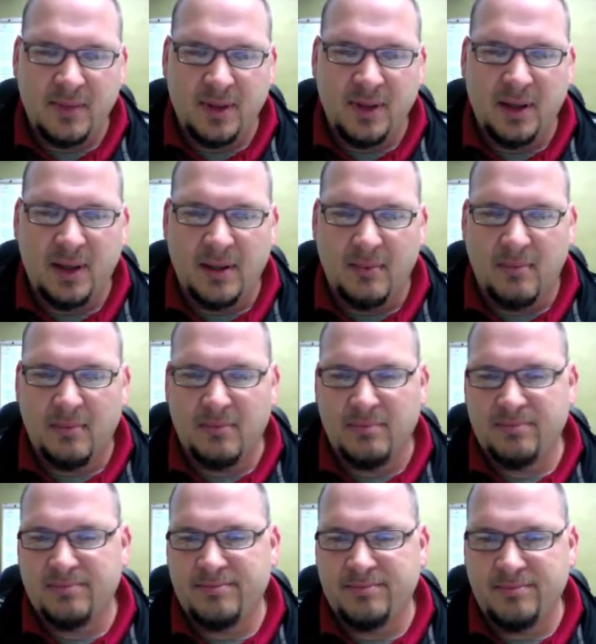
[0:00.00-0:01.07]
um,
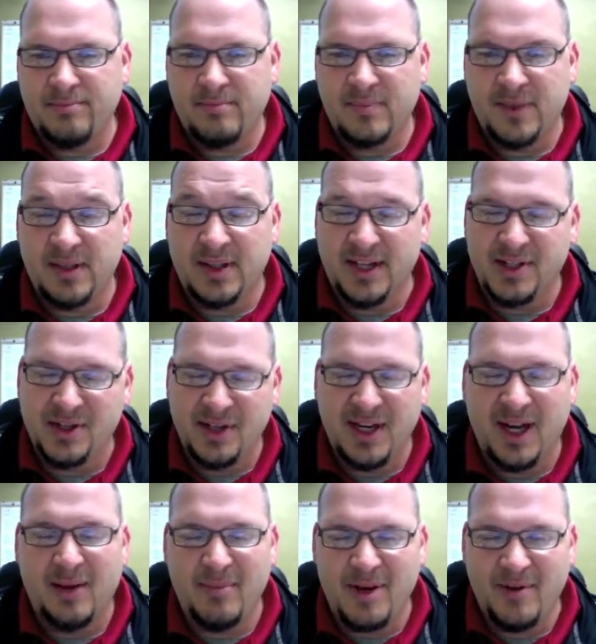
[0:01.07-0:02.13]
that they should
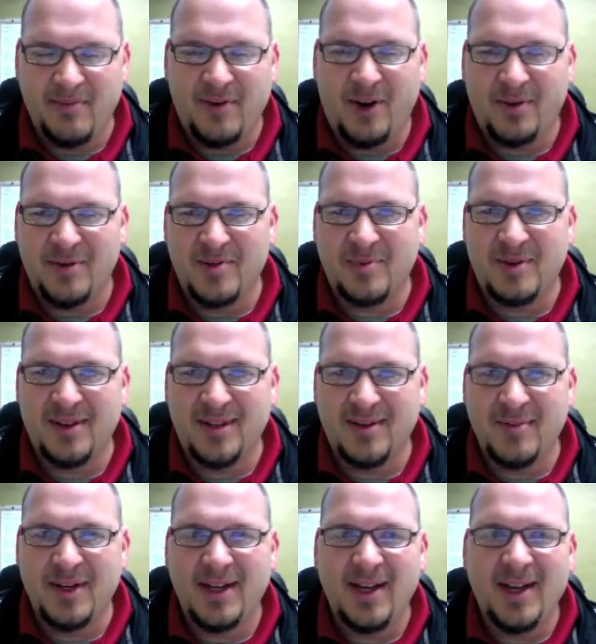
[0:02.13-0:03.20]
not be involved in
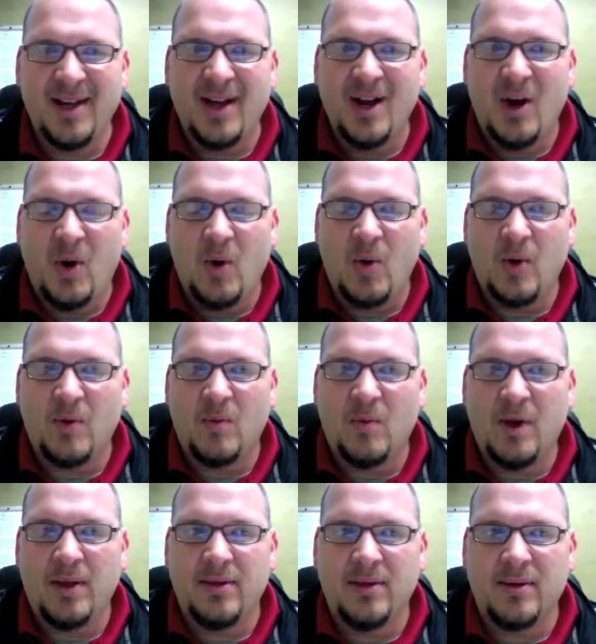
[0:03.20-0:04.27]
polygamy, or
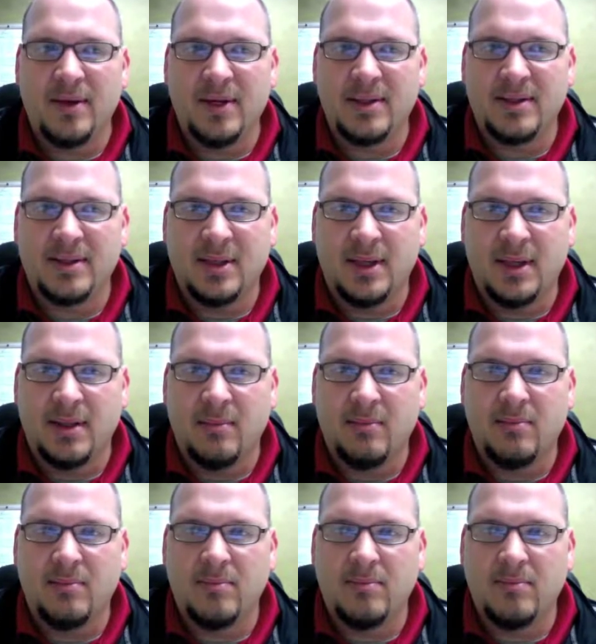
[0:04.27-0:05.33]
whether it's
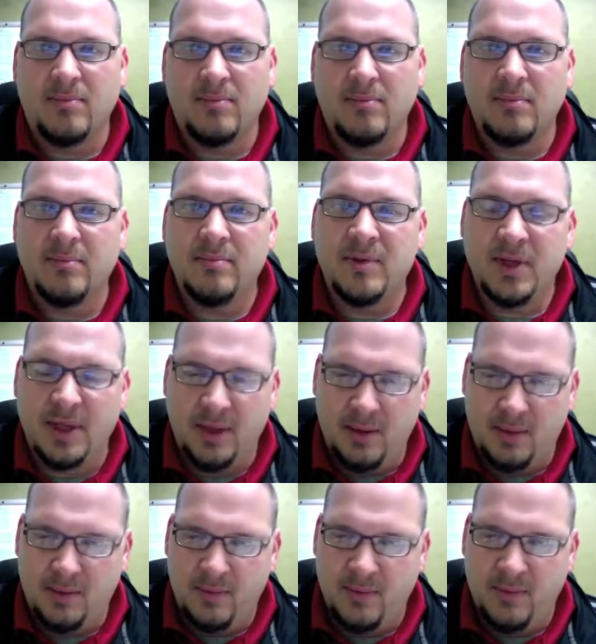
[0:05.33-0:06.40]
you
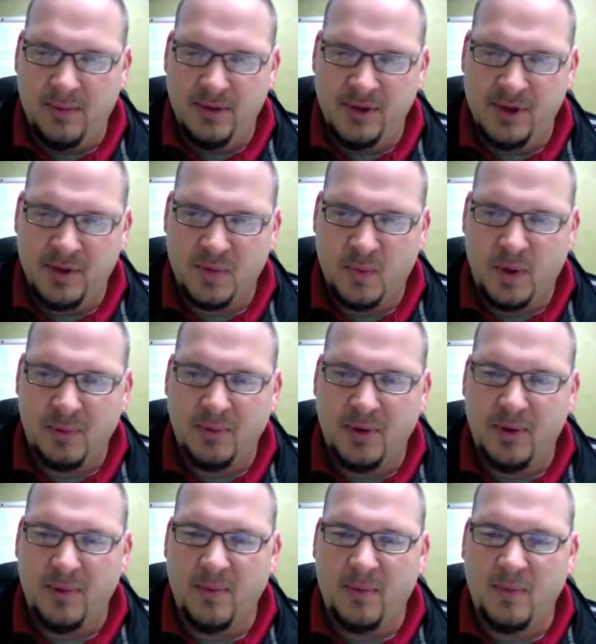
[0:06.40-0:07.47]
know just one
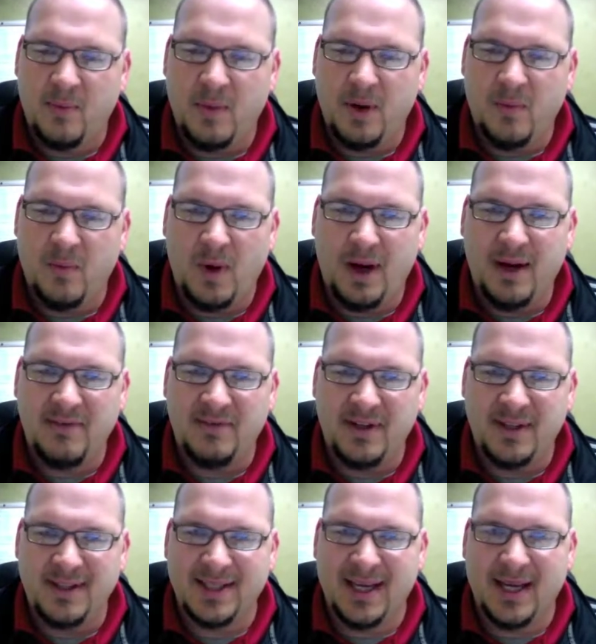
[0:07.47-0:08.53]
wife at
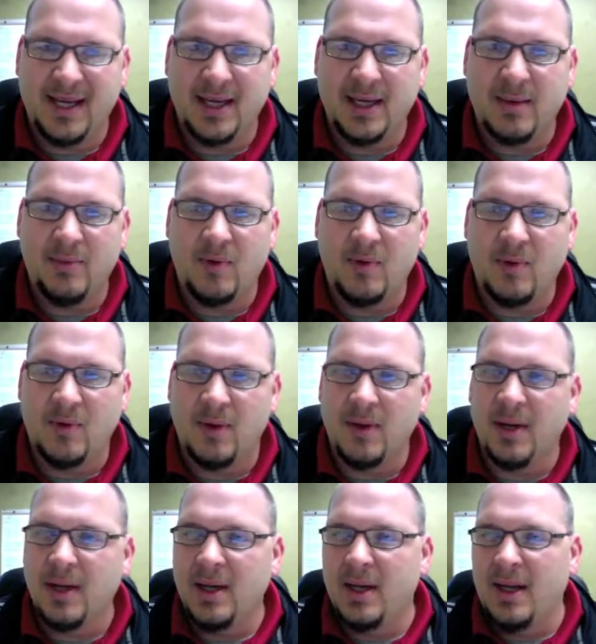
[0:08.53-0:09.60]
a time, or
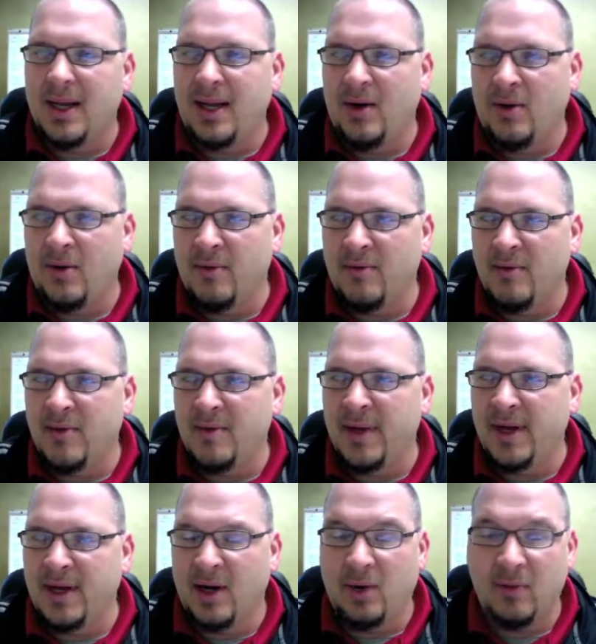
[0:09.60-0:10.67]
they
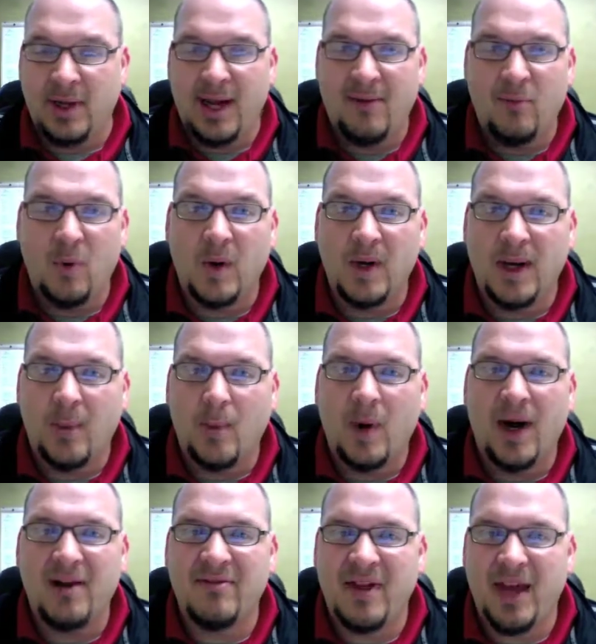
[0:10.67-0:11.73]
can only have one
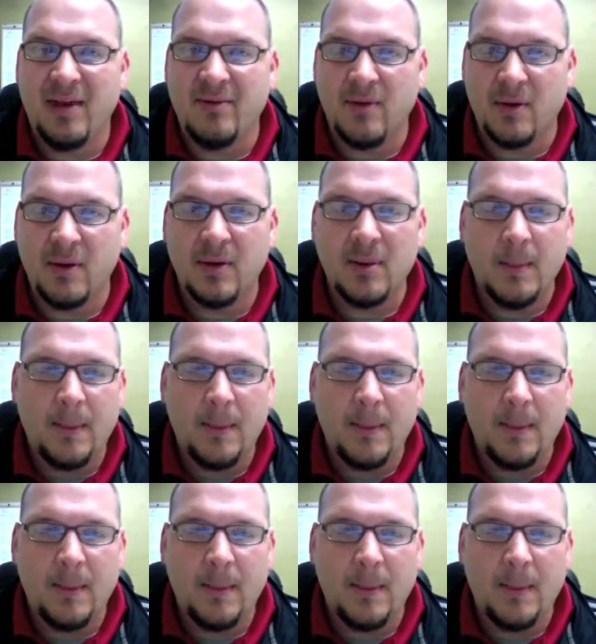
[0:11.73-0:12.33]
wife ever.